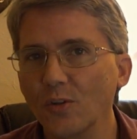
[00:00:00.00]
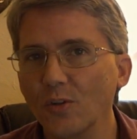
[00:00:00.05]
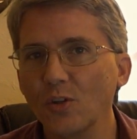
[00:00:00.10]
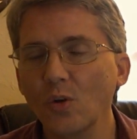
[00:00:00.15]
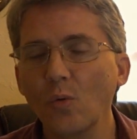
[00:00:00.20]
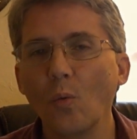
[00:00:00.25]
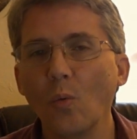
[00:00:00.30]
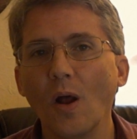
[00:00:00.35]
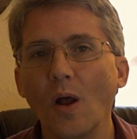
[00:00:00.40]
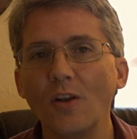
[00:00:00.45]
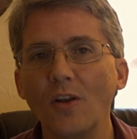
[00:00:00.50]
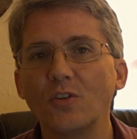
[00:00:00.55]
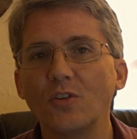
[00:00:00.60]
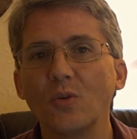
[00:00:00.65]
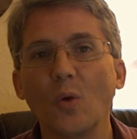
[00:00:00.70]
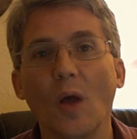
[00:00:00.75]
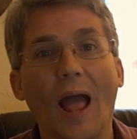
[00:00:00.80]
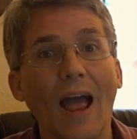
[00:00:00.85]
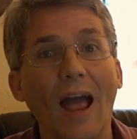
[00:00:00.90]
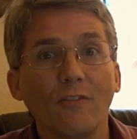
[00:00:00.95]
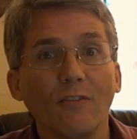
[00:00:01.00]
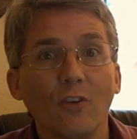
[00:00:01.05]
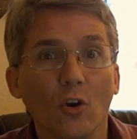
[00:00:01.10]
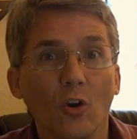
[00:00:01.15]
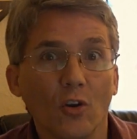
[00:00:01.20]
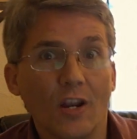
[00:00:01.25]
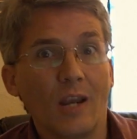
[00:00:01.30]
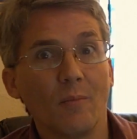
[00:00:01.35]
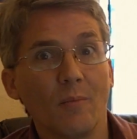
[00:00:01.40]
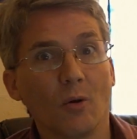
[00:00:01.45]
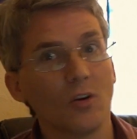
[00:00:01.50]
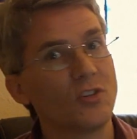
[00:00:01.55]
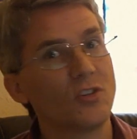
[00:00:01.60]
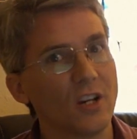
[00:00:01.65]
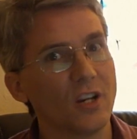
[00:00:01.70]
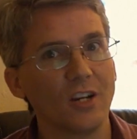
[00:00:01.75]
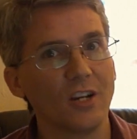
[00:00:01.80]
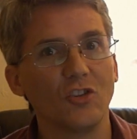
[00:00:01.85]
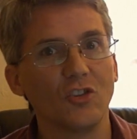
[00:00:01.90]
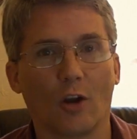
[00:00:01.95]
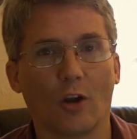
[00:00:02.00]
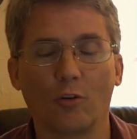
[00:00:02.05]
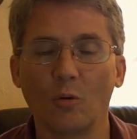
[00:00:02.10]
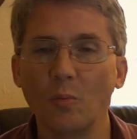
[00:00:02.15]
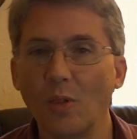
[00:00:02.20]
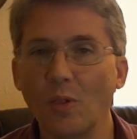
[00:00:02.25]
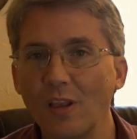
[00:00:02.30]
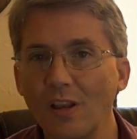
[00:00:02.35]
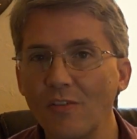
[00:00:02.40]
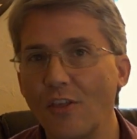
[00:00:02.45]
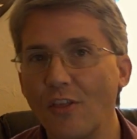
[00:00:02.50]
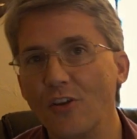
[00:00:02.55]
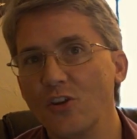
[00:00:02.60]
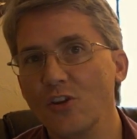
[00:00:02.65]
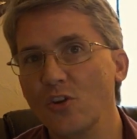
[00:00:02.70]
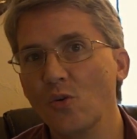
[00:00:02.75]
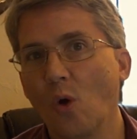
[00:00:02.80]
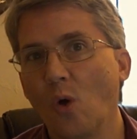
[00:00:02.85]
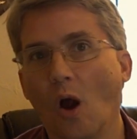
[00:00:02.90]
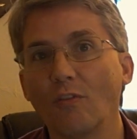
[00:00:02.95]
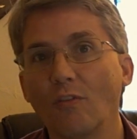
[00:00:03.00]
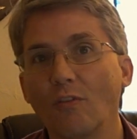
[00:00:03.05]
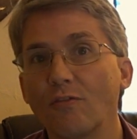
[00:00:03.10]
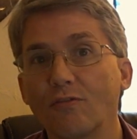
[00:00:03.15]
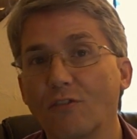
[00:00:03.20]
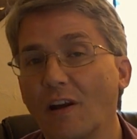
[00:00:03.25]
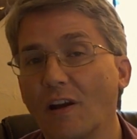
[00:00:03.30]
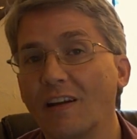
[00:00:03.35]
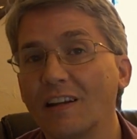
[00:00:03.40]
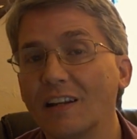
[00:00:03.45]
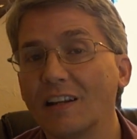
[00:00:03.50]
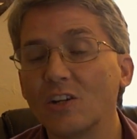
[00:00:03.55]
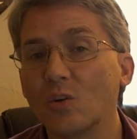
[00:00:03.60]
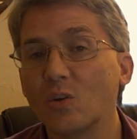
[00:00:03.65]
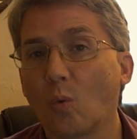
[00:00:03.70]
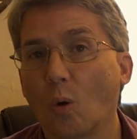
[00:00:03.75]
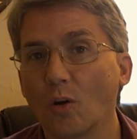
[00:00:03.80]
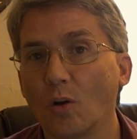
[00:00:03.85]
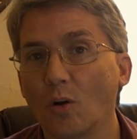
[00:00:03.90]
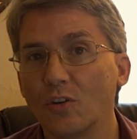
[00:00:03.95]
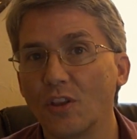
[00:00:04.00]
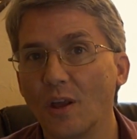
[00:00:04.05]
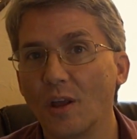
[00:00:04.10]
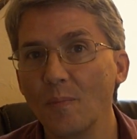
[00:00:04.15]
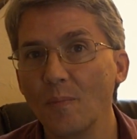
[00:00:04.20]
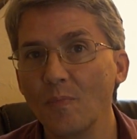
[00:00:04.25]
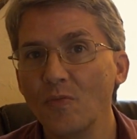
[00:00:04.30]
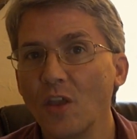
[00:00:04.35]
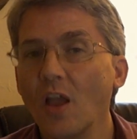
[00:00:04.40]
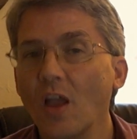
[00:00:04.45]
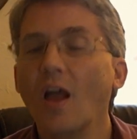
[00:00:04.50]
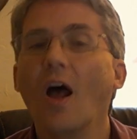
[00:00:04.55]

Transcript: You want to have your neighbors in general believe that you are friendly towards them